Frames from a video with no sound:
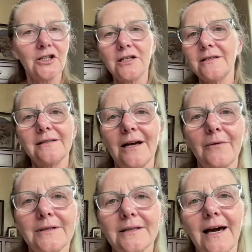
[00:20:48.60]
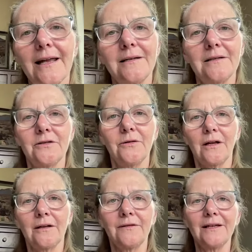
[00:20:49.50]
just as I was guided to do
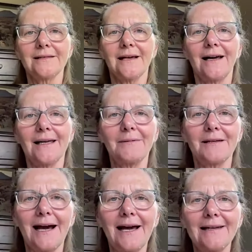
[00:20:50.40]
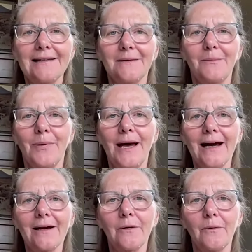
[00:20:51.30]
all of this, I am guided to
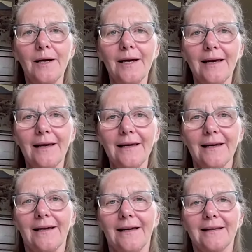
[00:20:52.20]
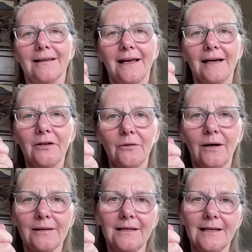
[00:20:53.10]
back away and let you
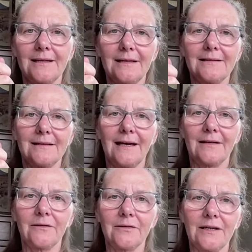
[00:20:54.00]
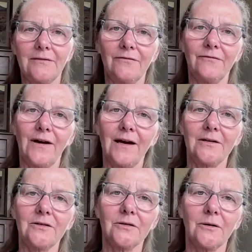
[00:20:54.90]
all take these candles and
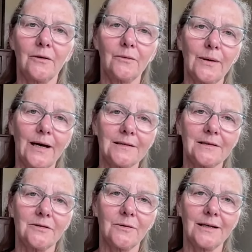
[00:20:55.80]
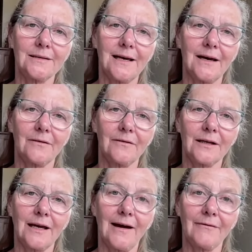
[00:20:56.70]
find your own passageways out of
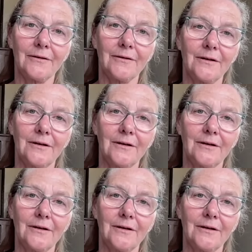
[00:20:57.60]
the cavern,